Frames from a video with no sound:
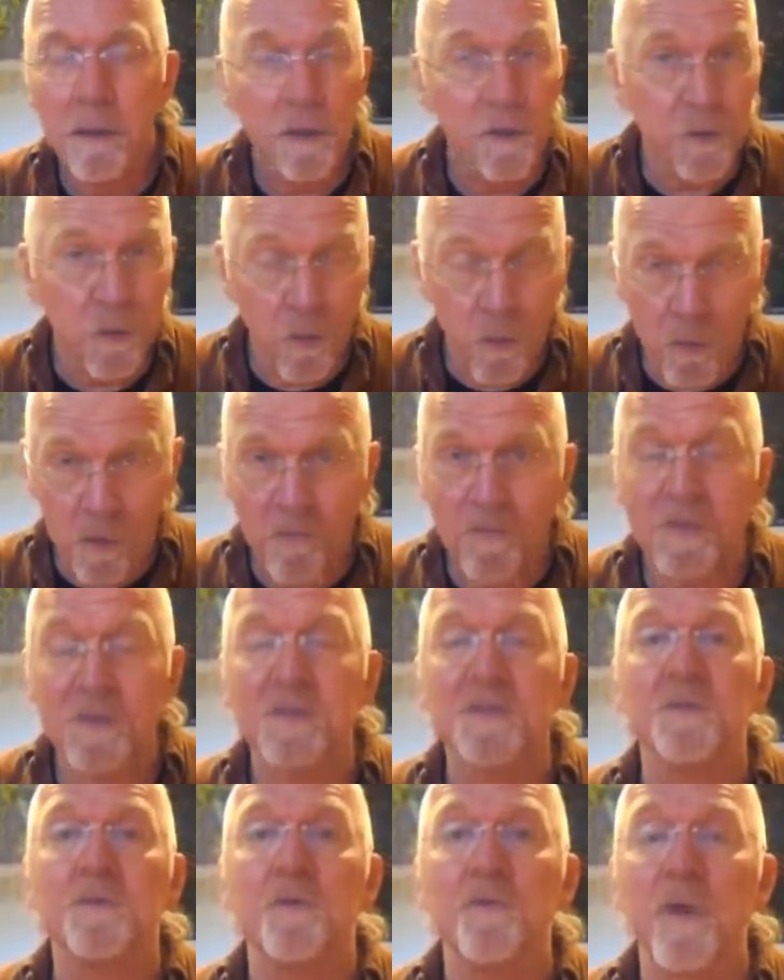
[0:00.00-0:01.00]
And all of
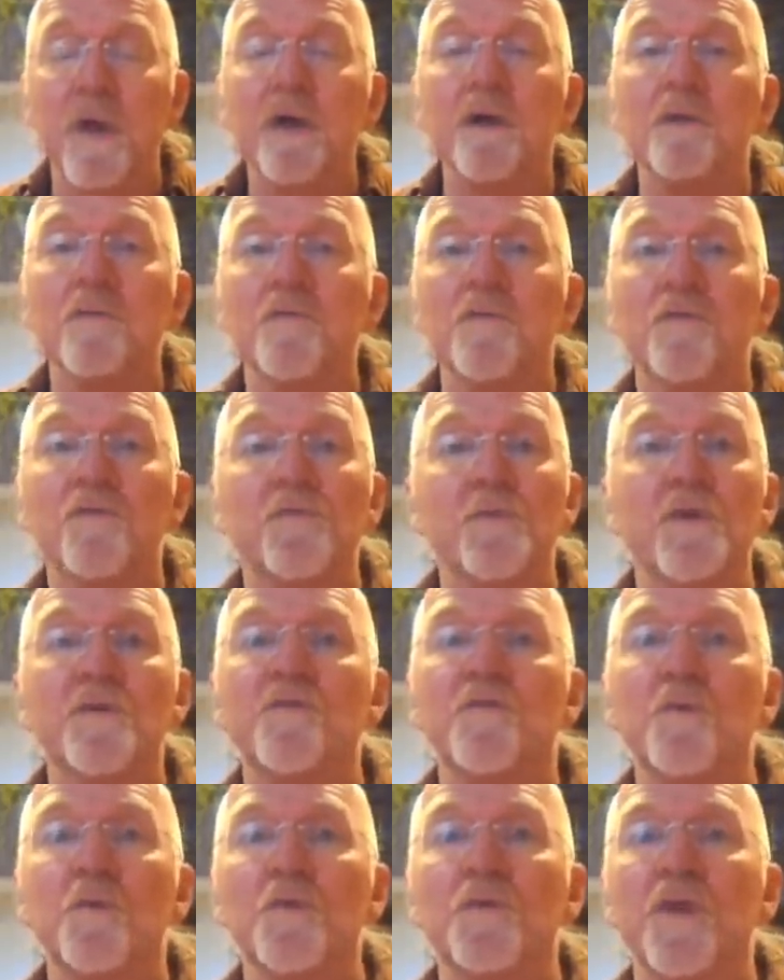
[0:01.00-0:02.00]
these are around for 3
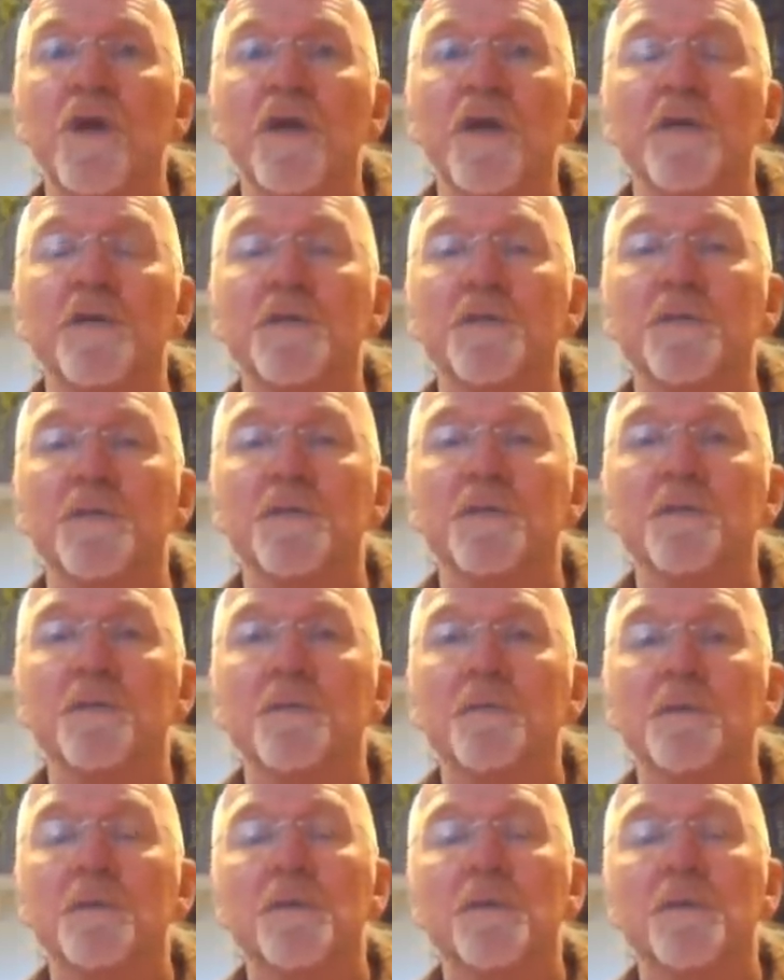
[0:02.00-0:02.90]
or 4 days.